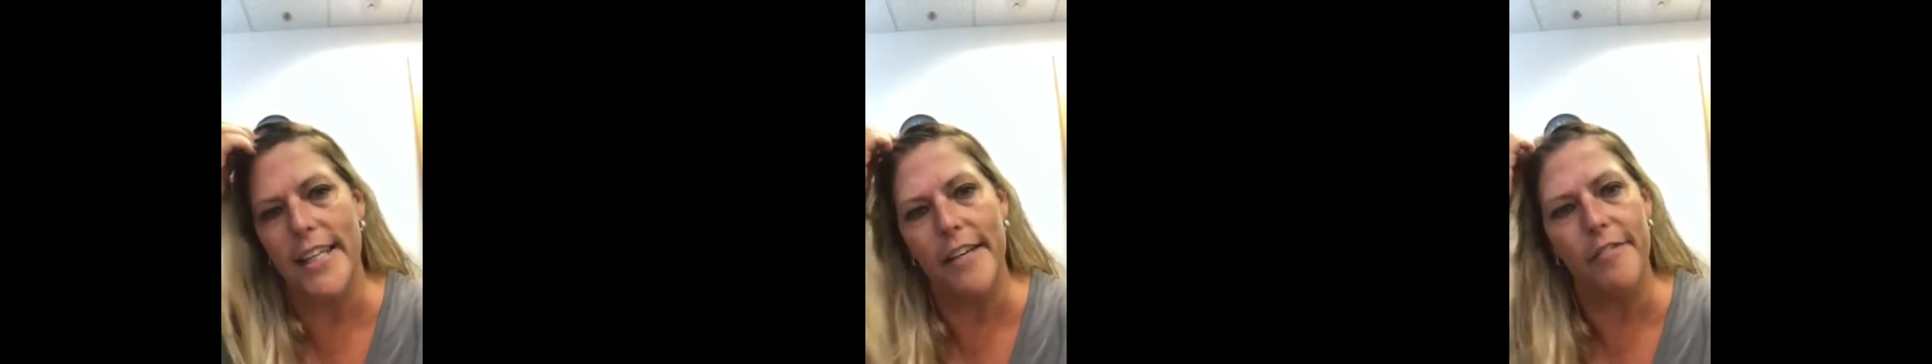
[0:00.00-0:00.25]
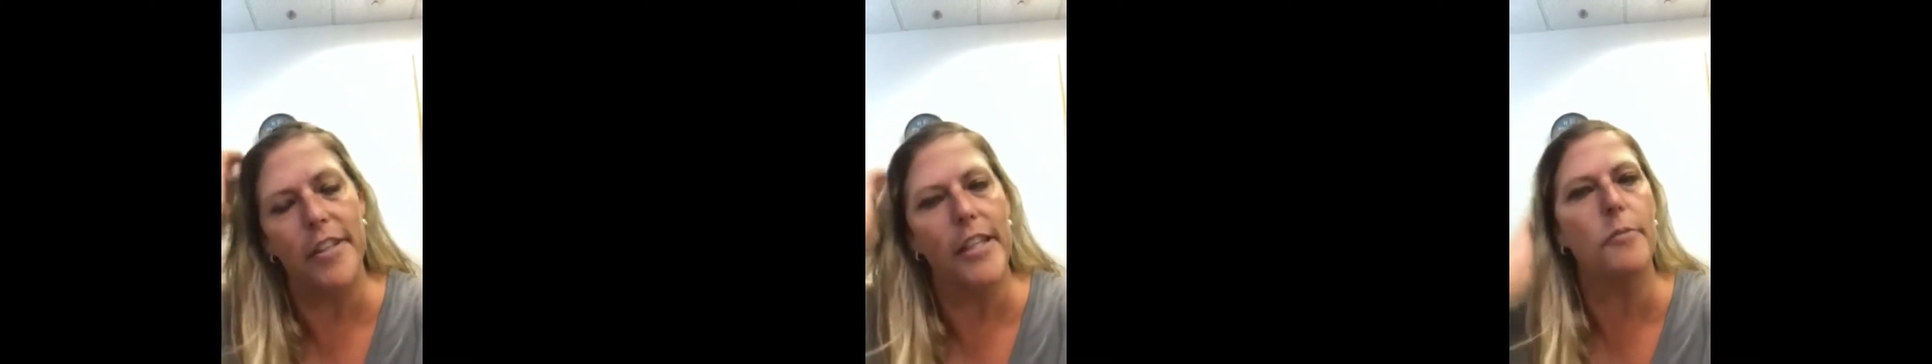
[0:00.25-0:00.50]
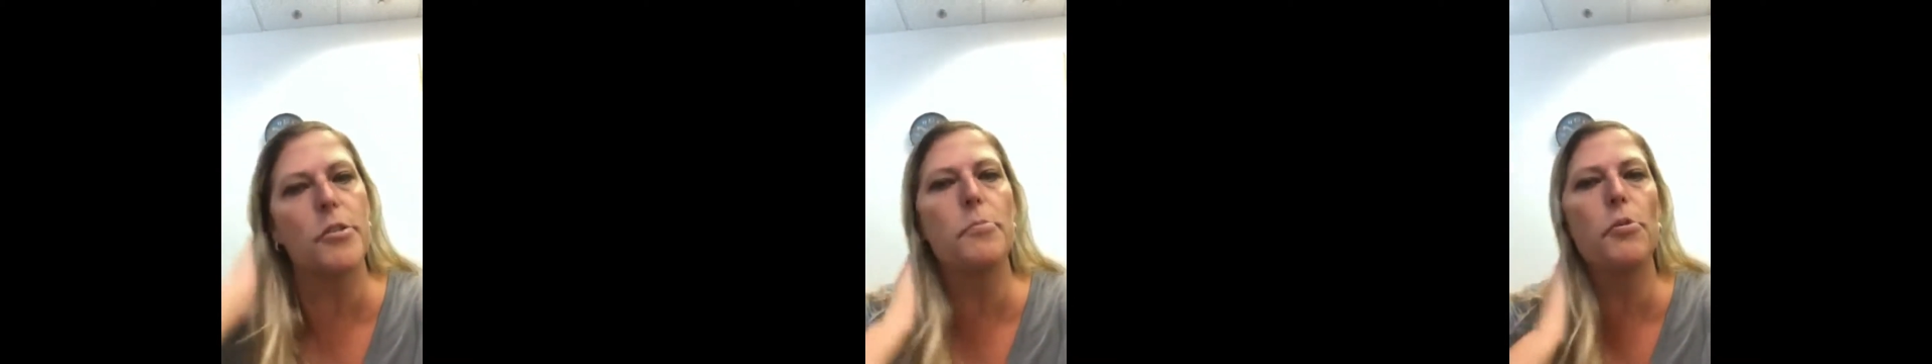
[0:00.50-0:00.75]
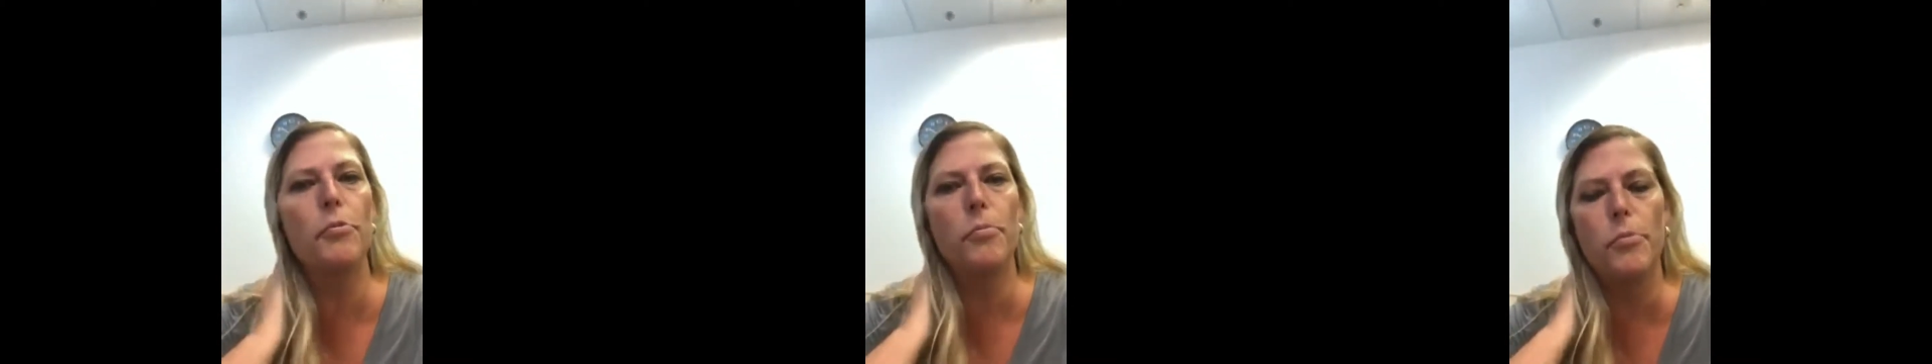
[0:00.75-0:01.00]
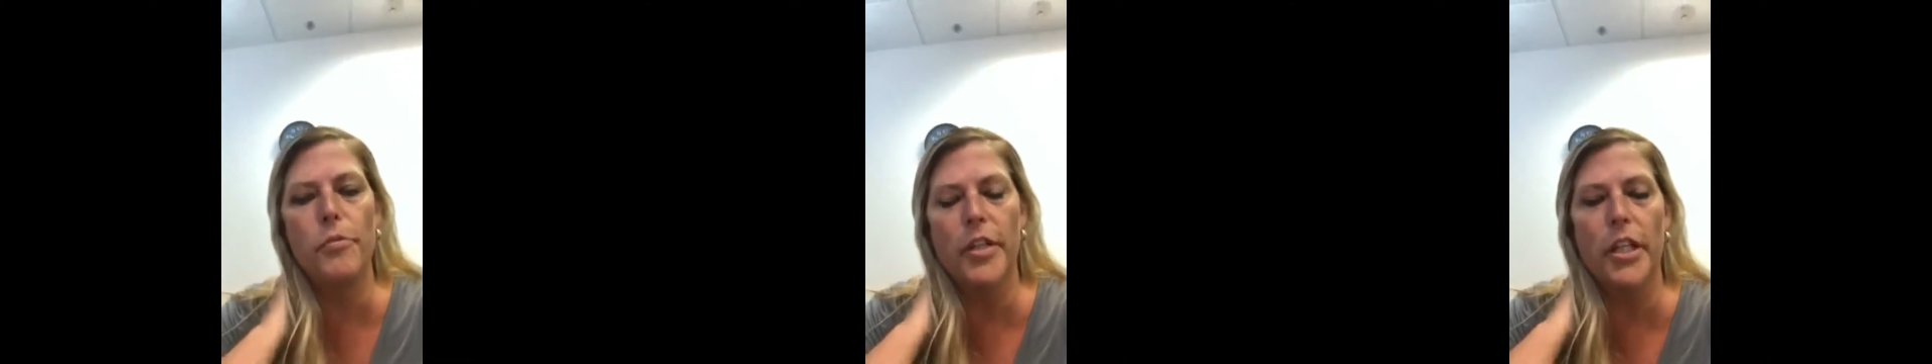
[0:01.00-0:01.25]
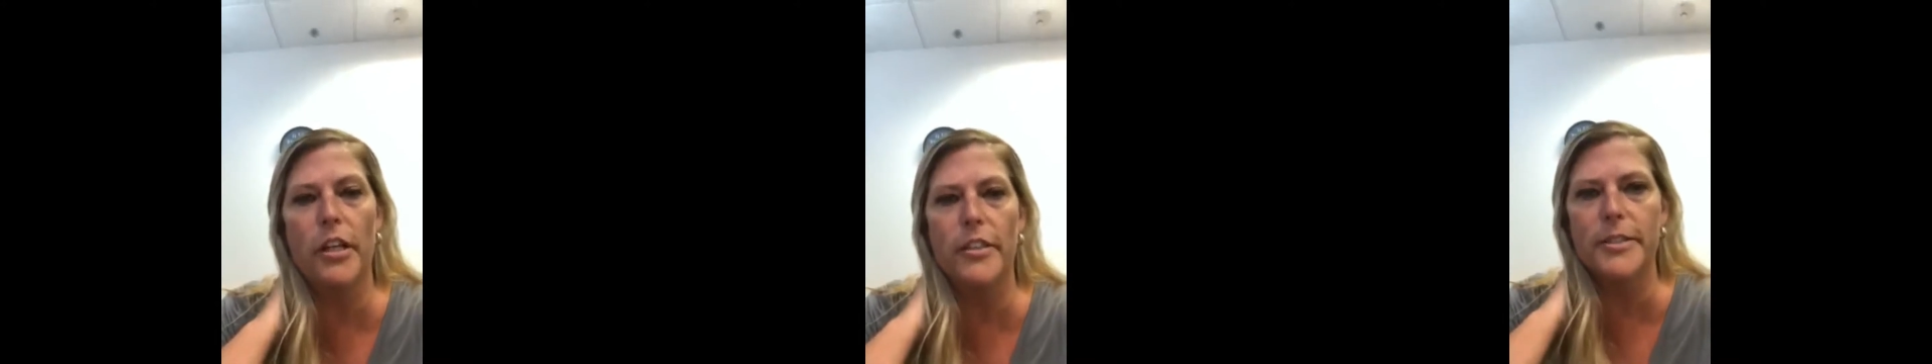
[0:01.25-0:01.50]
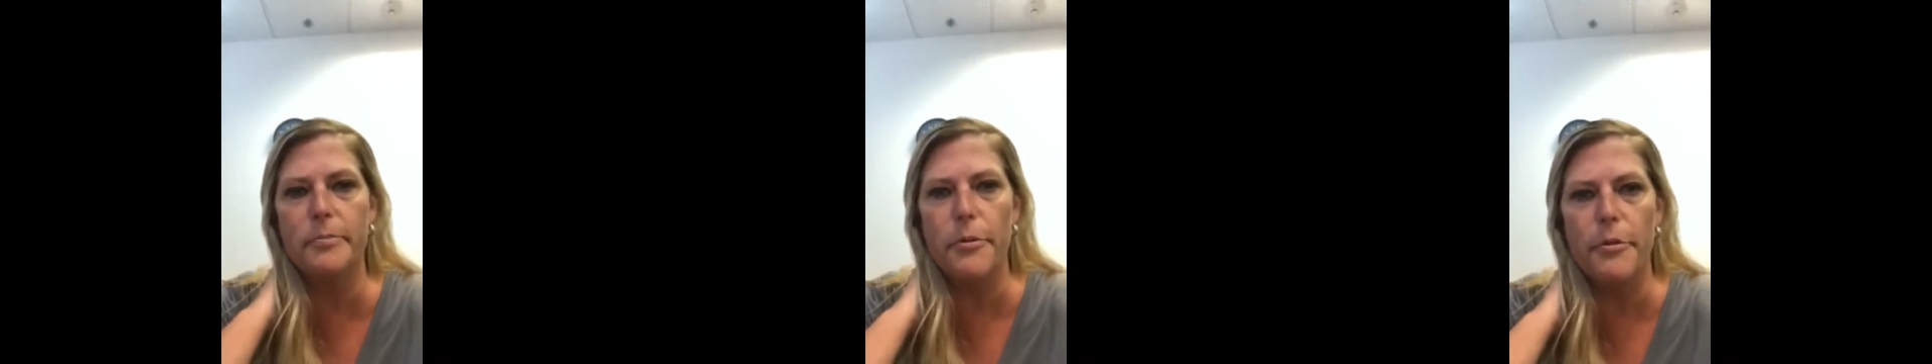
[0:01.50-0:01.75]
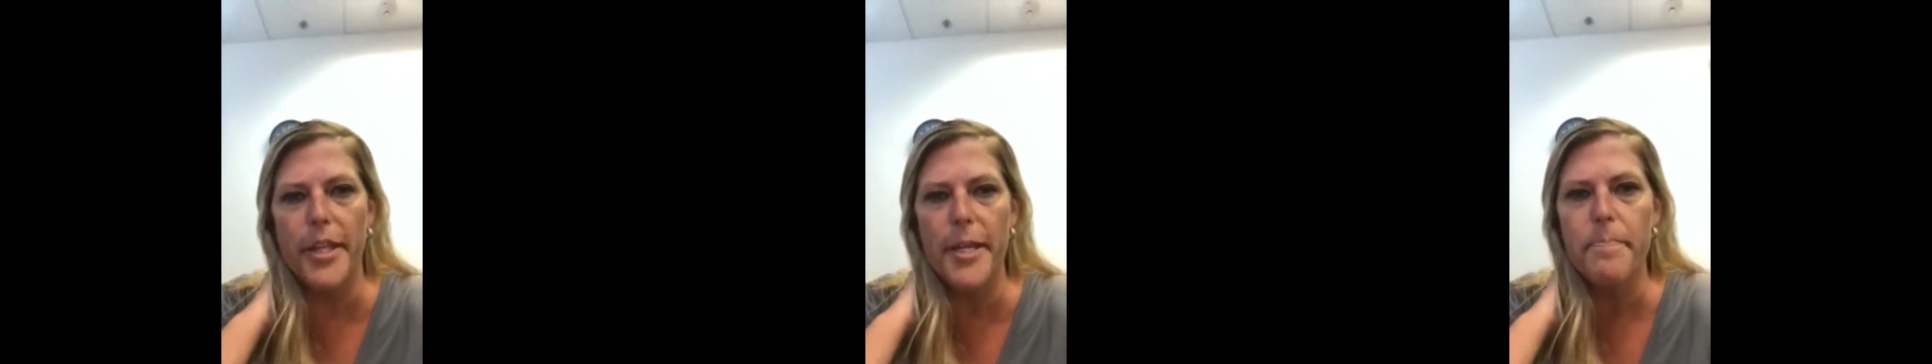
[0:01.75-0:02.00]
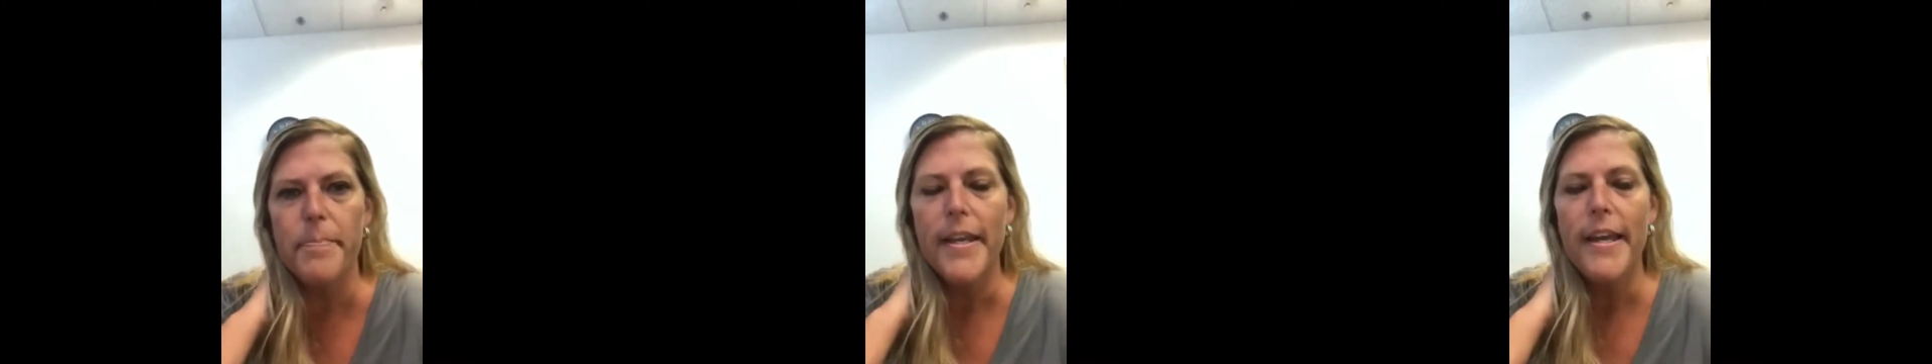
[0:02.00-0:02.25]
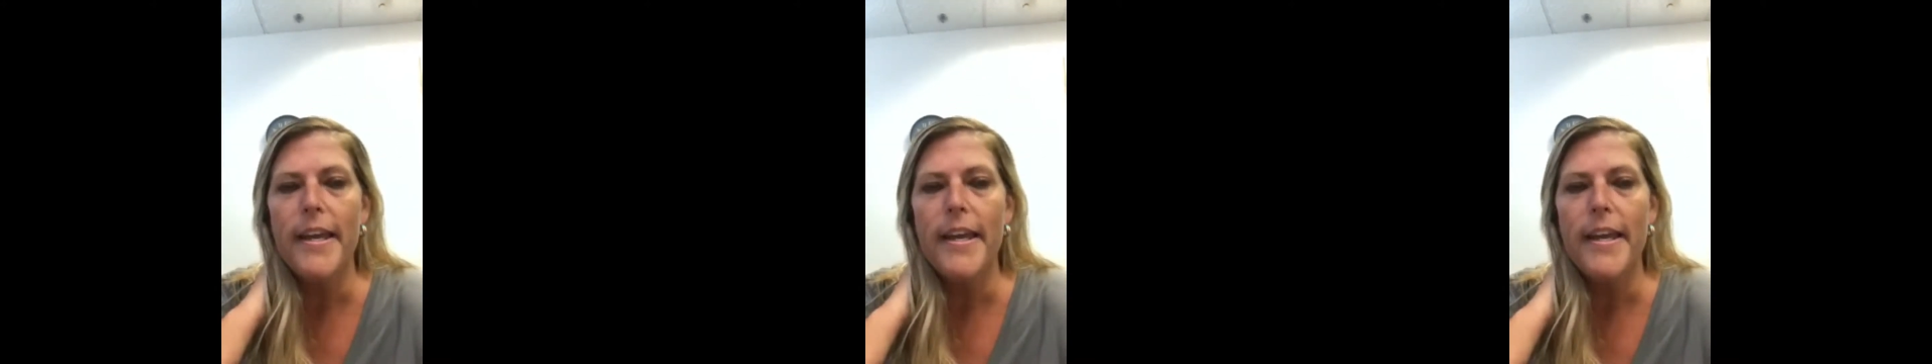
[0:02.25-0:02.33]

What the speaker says: and everything was moving along smoothly.